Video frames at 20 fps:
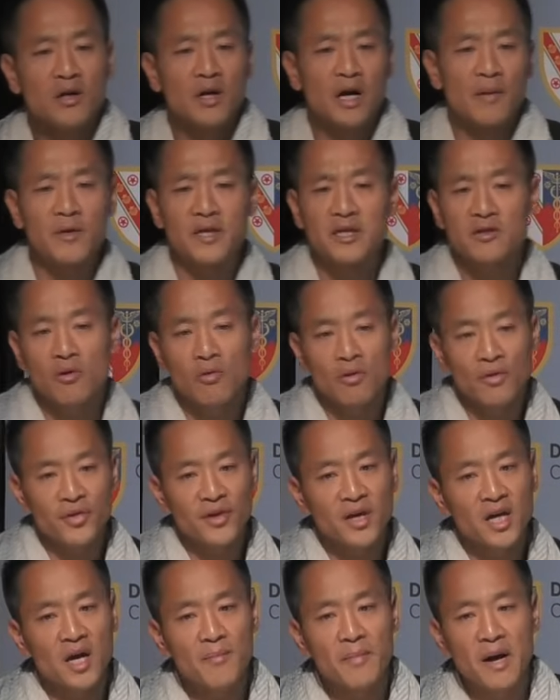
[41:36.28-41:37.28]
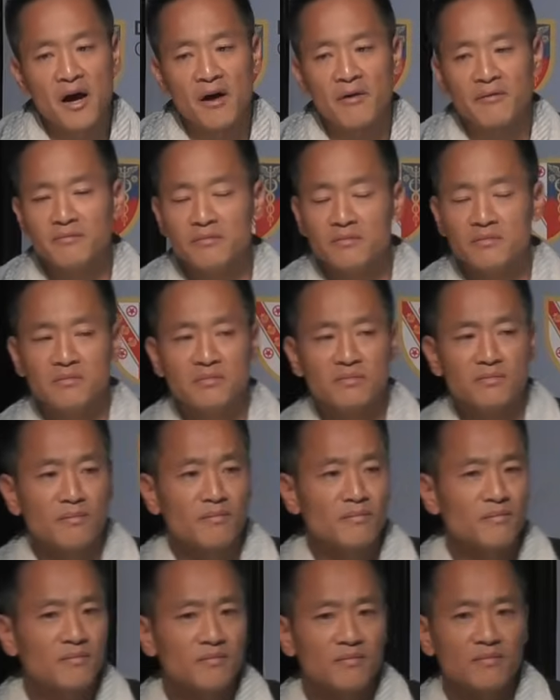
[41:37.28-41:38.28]
I mean, this whole thing about
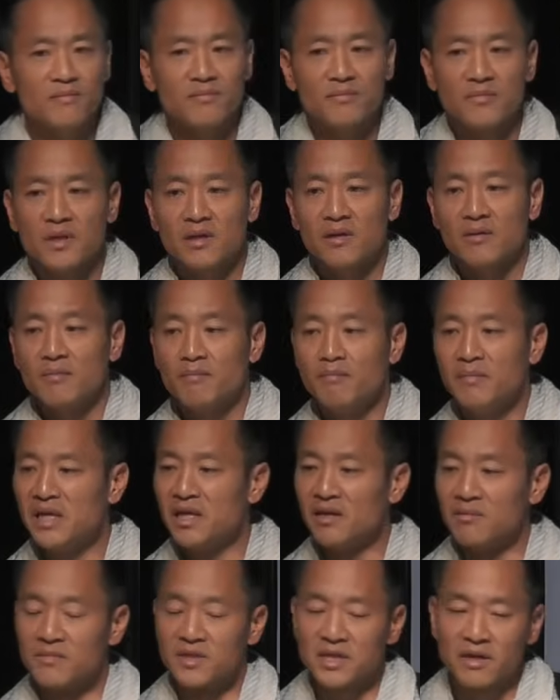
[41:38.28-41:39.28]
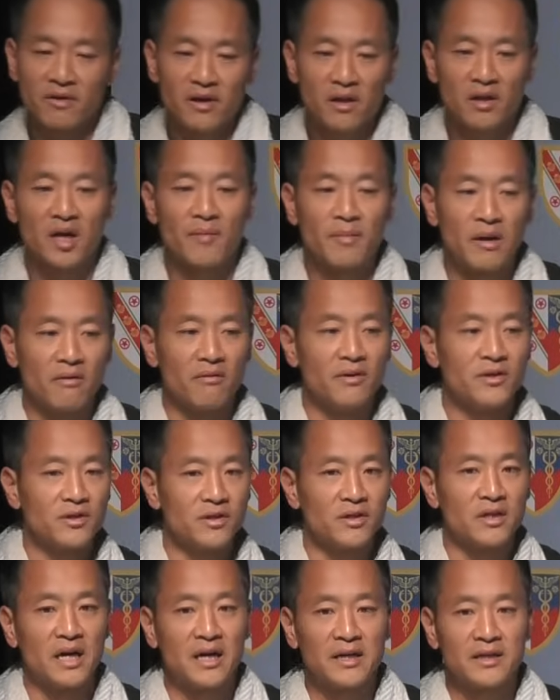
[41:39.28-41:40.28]
memes, I read a lot about
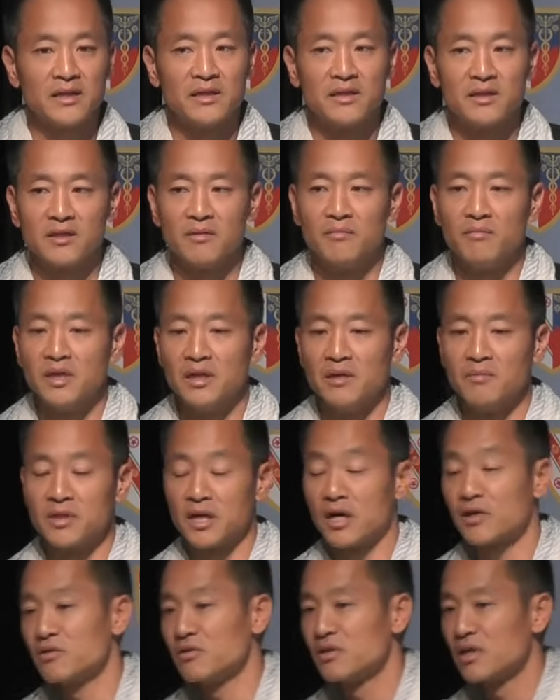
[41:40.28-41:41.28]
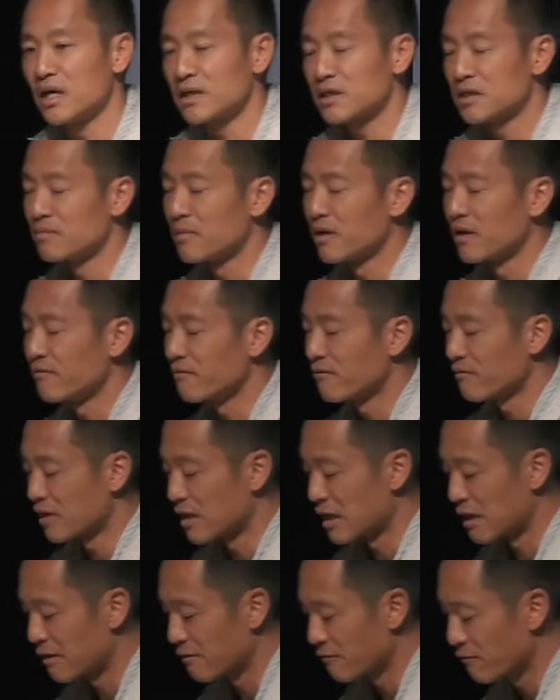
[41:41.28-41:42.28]
Richard Dawkins and memes. I also talked to my
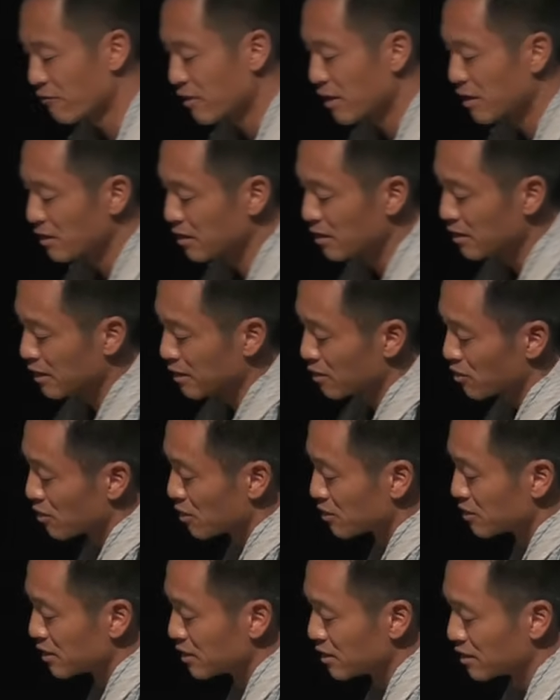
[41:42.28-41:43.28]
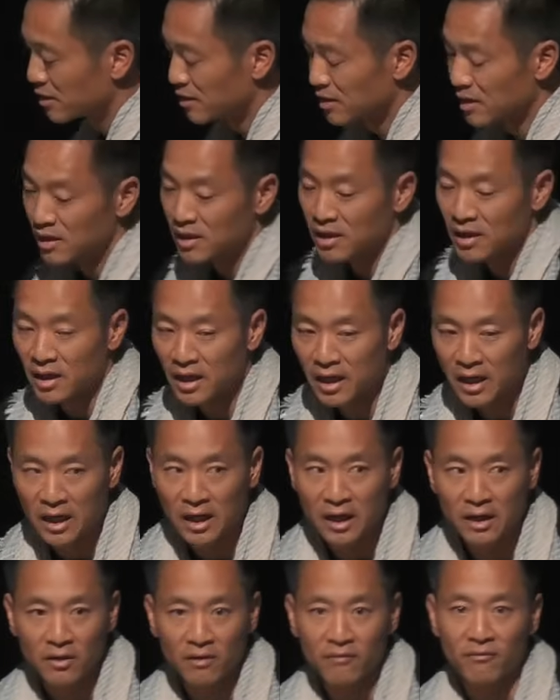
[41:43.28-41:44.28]
uh, friend and colleague, uh,
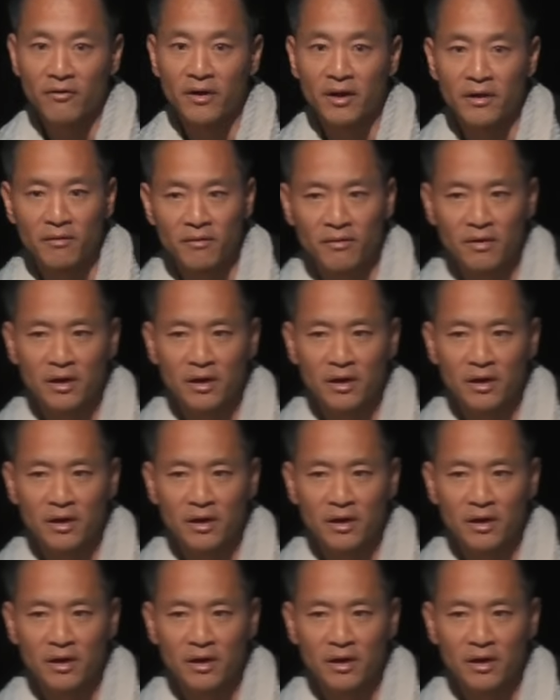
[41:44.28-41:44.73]
a good friend